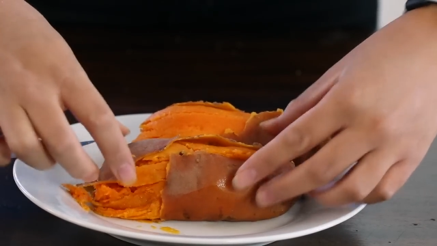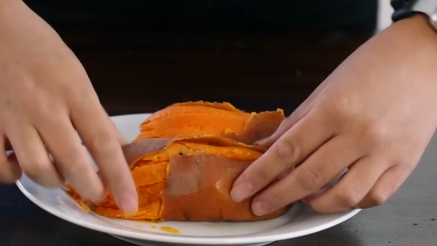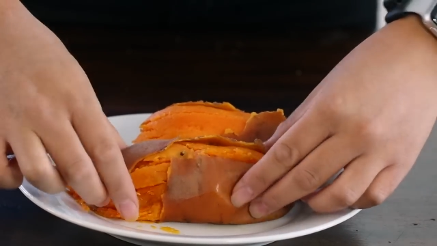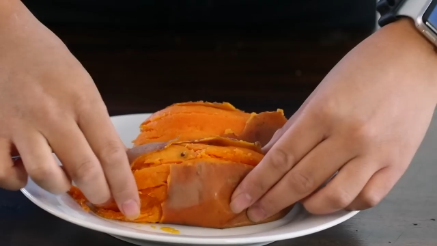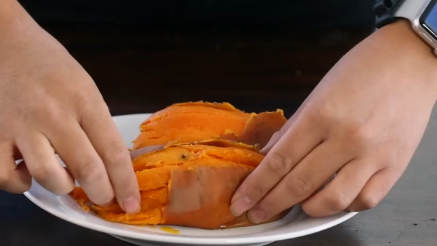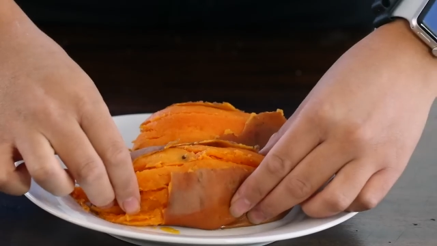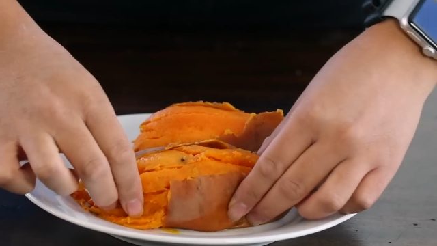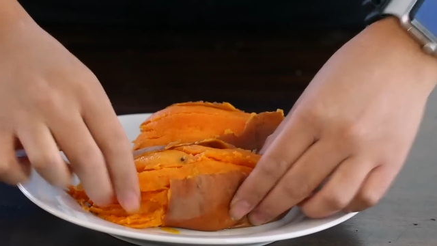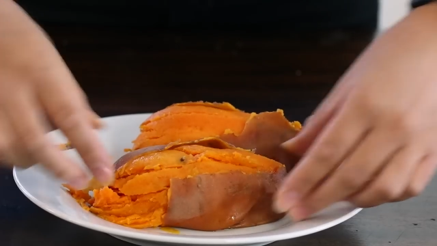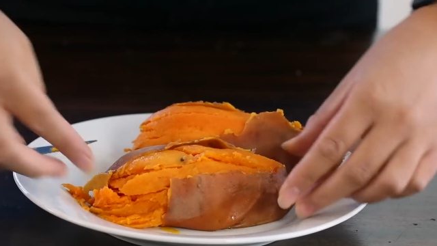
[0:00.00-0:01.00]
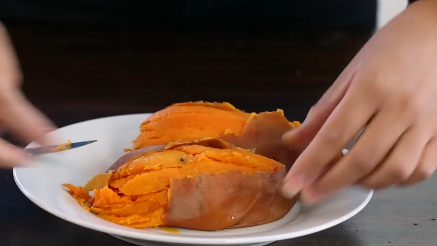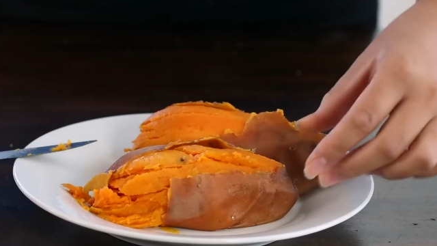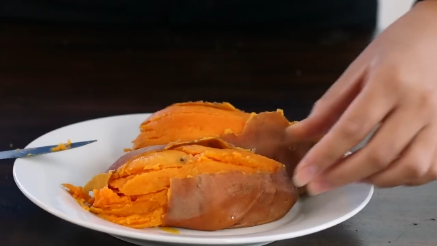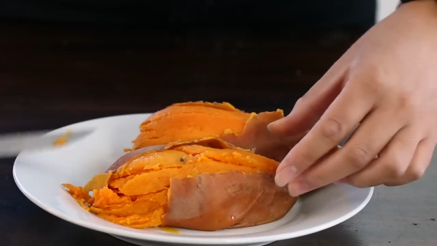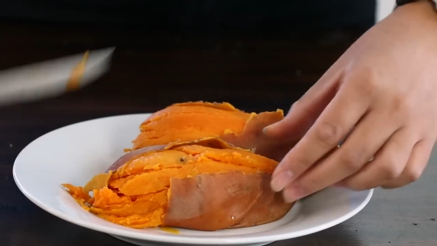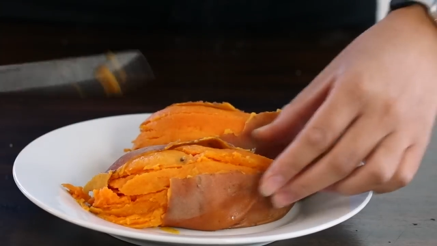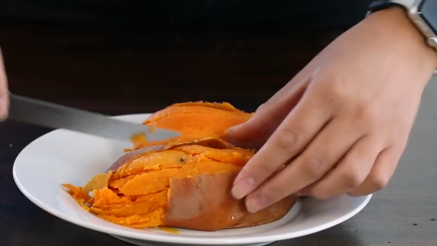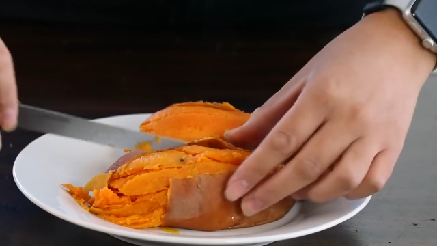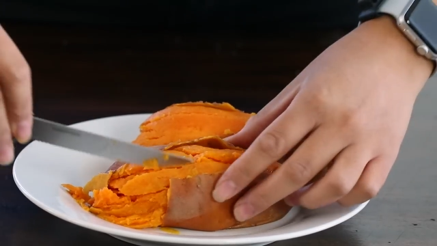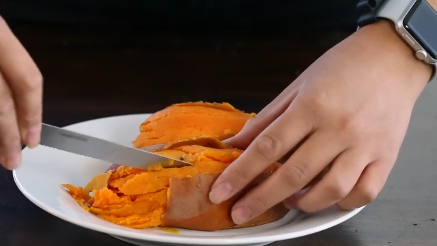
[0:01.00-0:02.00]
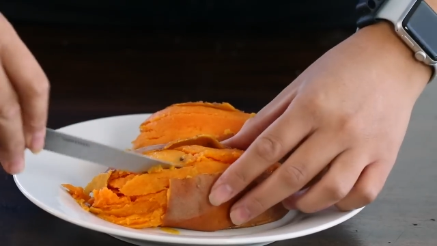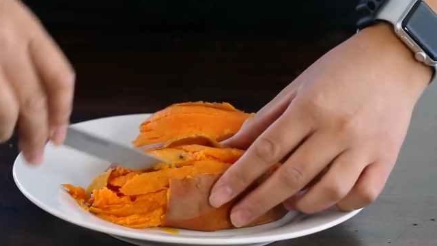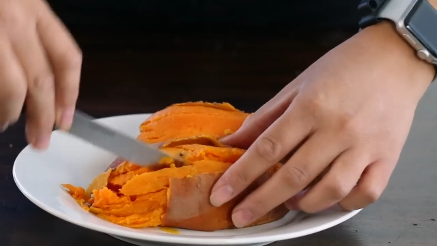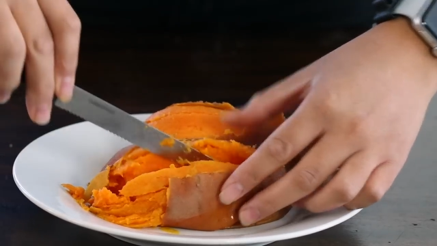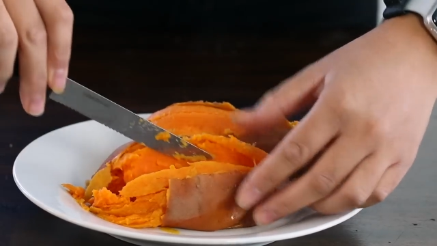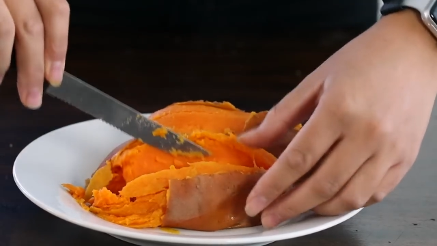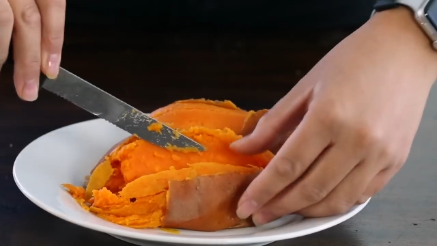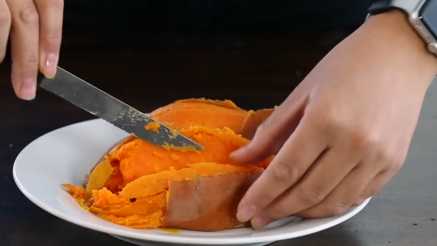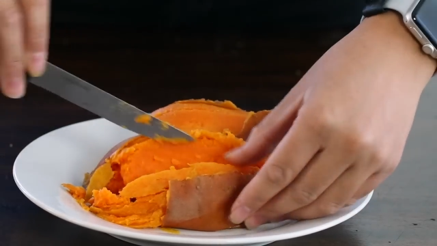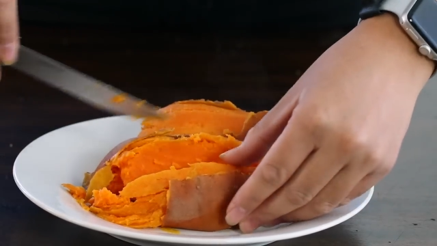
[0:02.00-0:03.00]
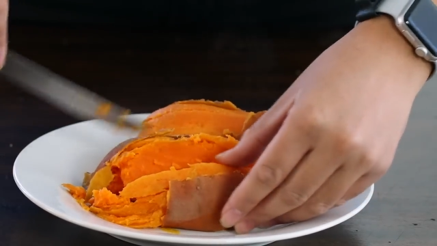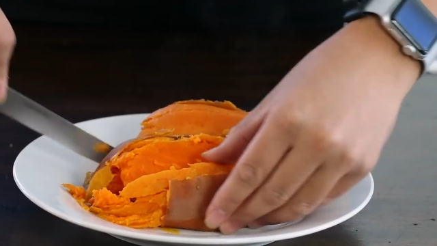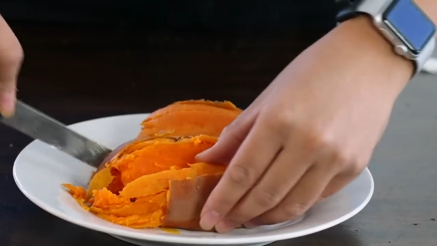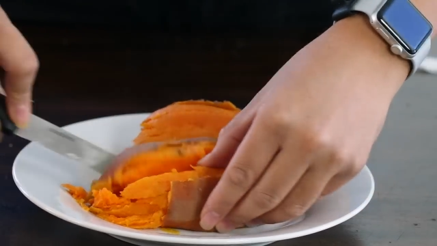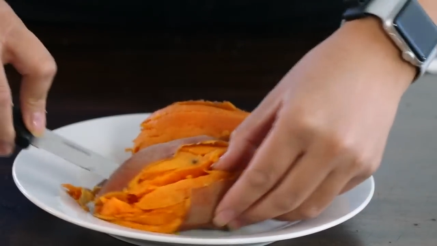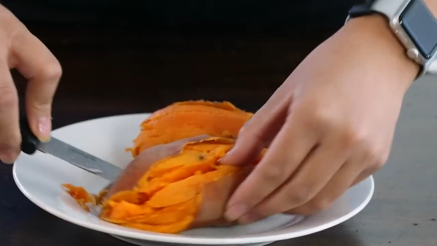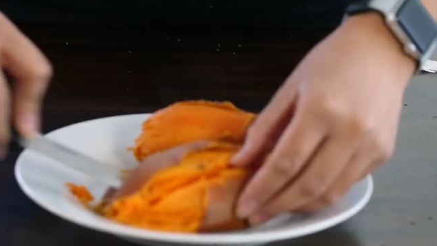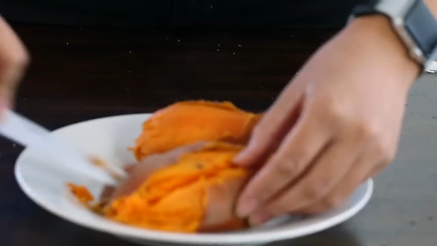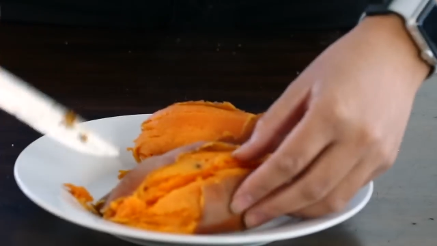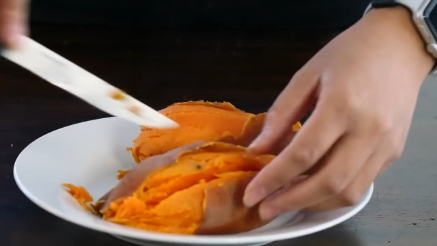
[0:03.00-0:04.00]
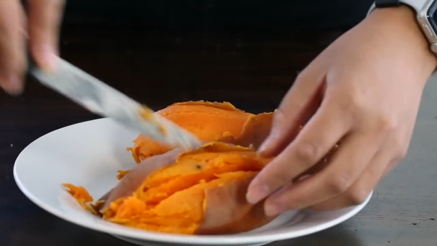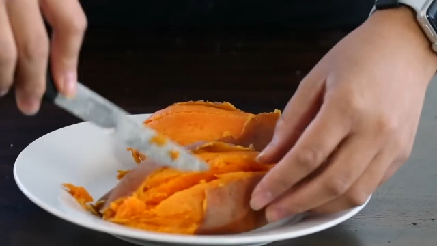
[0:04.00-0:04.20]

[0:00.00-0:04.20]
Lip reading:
No face is visible, so there are no lips to read.